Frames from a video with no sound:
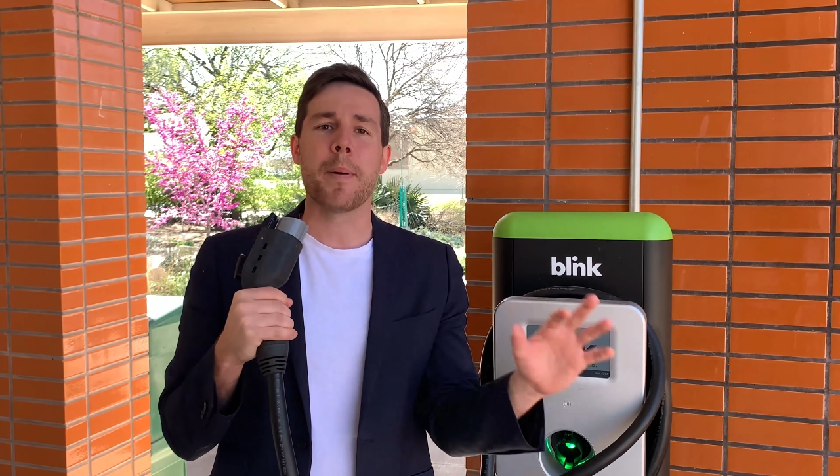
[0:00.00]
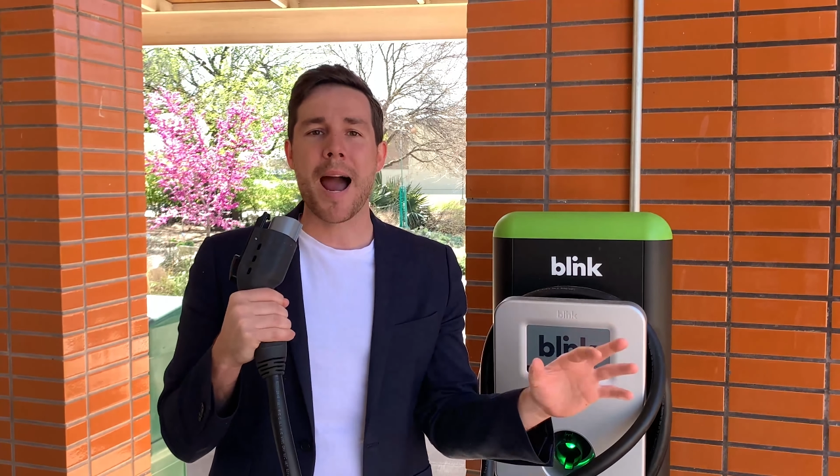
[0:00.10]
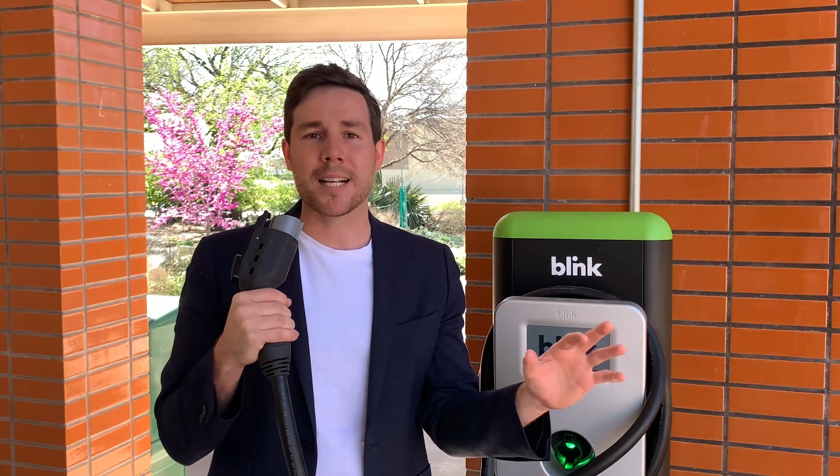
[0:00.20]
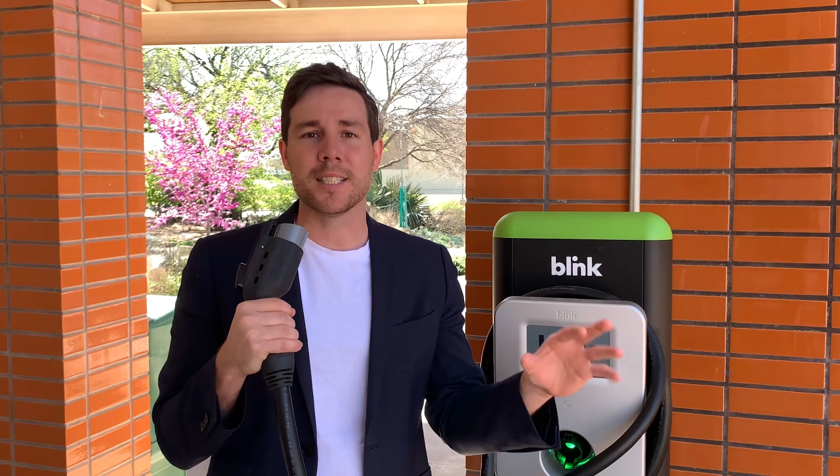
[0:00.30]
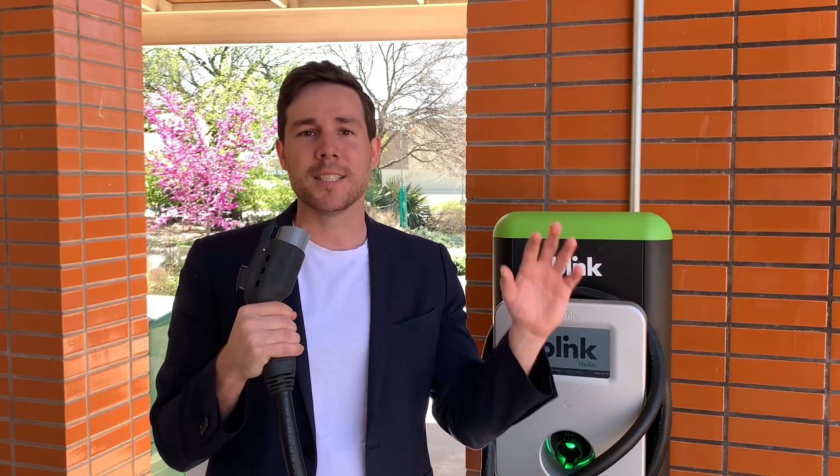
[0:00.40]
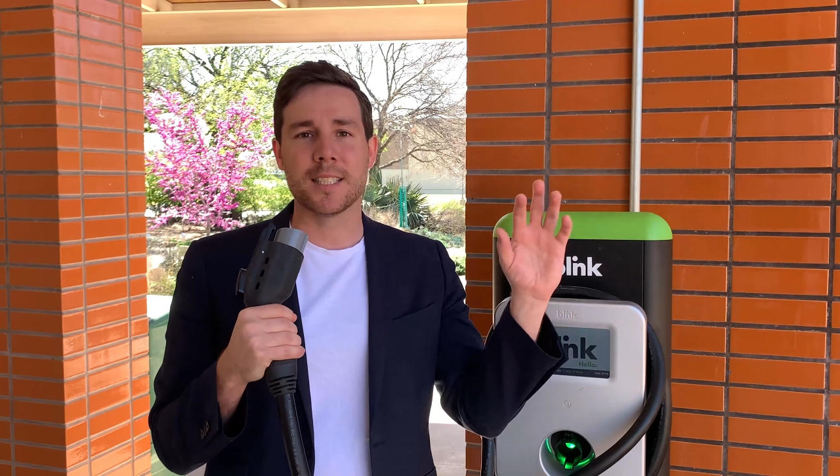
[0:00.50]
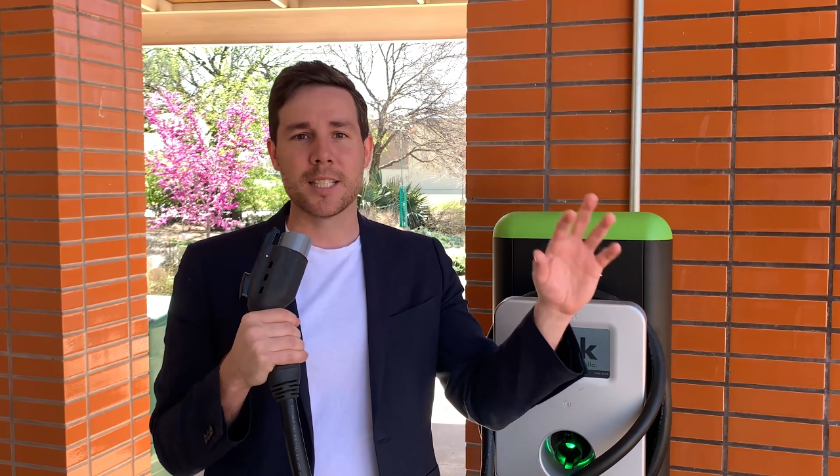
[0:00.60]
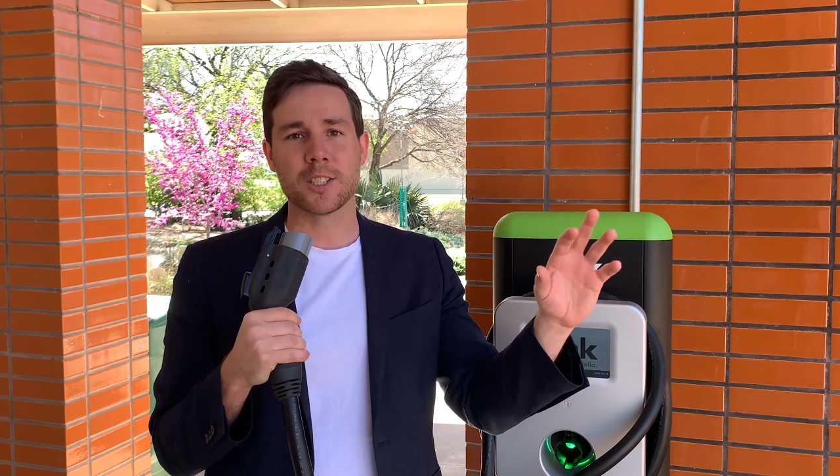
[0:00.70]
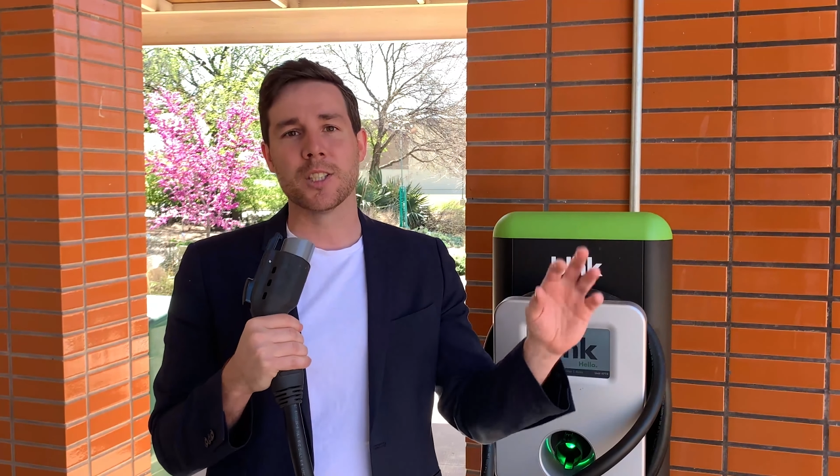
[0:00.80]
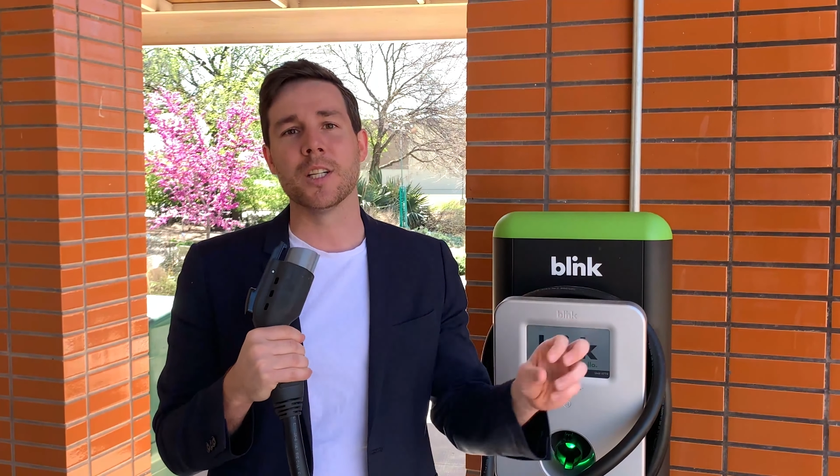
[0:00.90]
back to
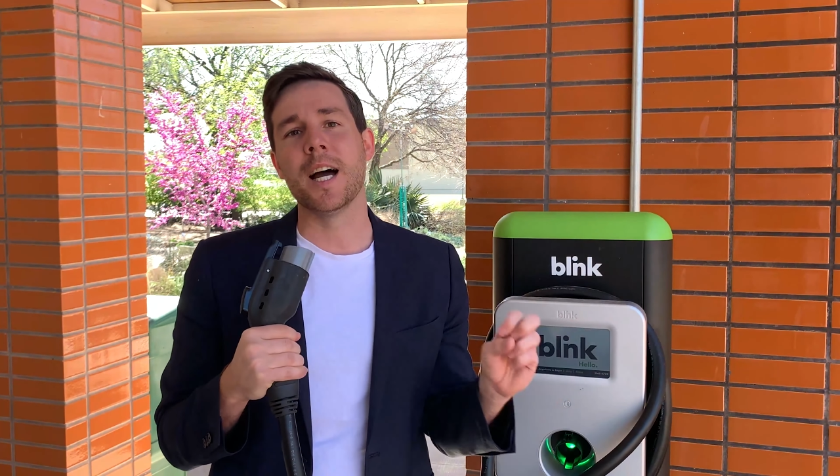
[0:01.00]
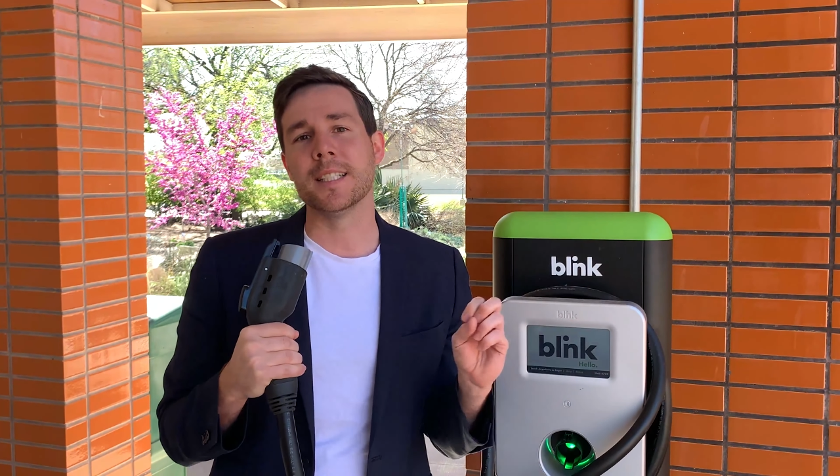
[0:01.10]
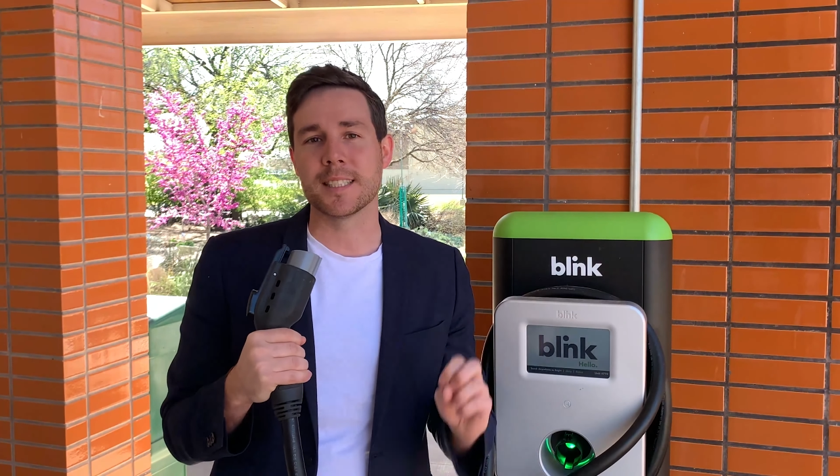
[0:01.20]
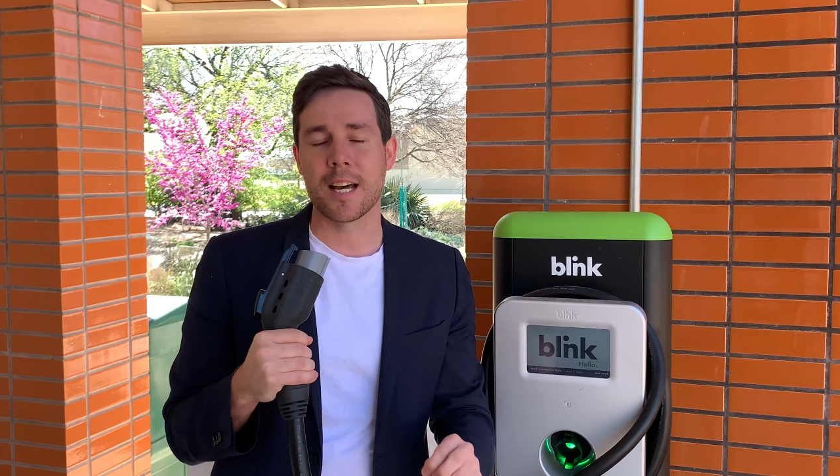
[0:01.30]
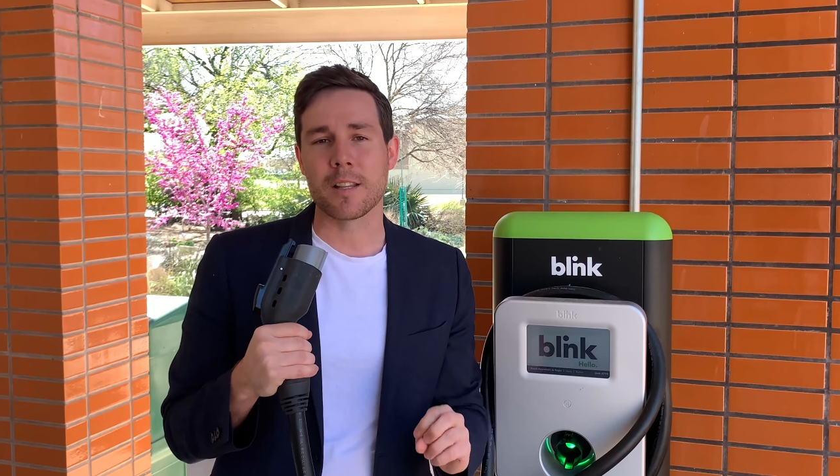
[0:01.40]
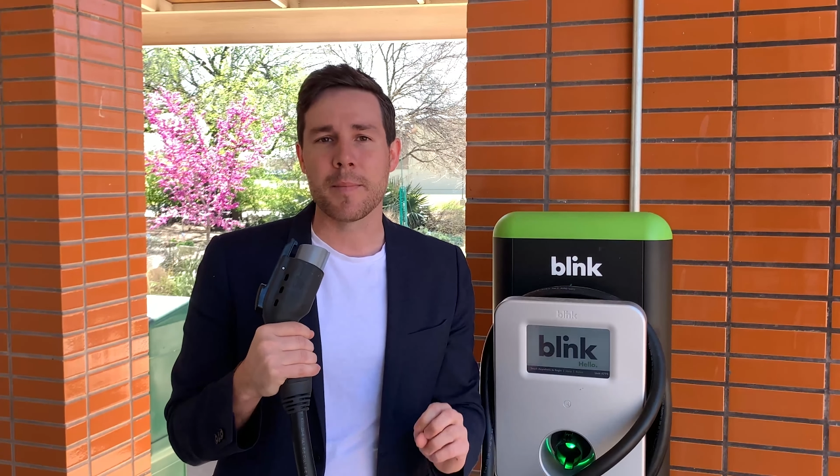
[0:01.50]
Central and South